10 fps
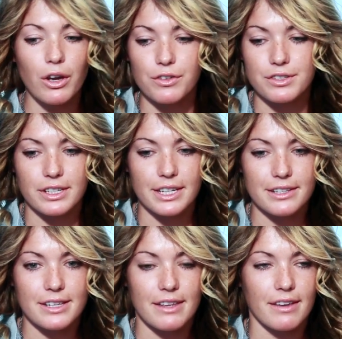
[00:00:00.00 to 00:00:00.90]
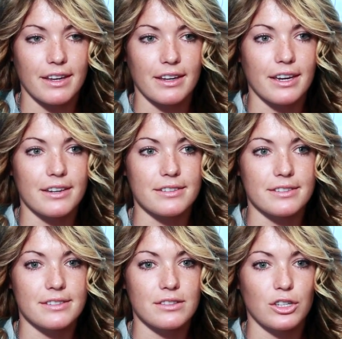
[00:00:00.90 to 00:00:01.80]
overseas, I think,
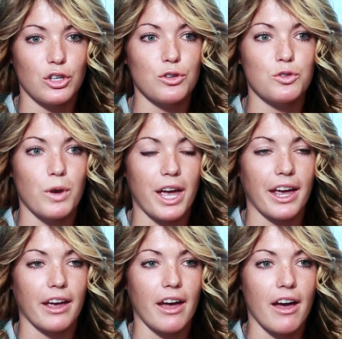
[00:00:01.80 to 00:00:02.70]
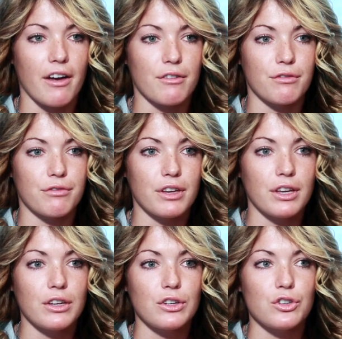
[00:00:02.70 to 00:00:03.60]
is a huge way of
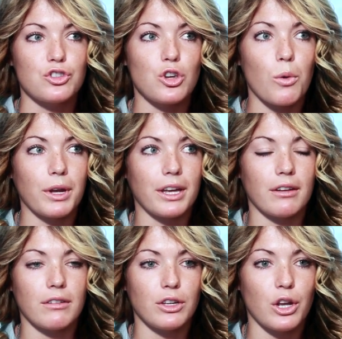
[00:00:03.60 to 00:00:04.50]
showing,